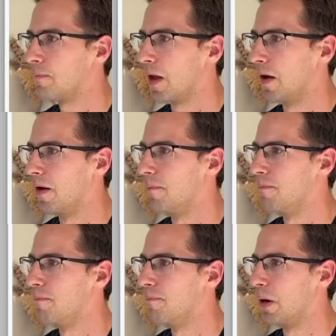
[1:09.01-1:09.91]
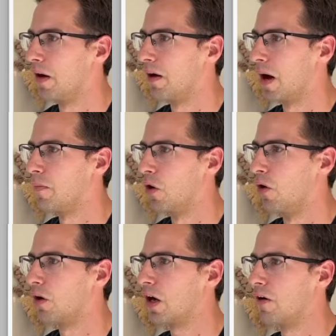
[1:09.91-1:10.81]
but I'm
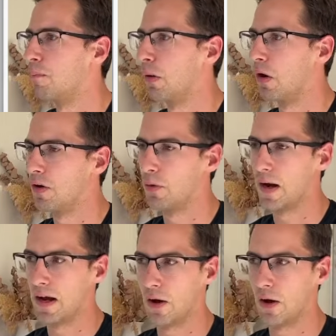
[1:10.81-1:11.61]
not kind of blown away.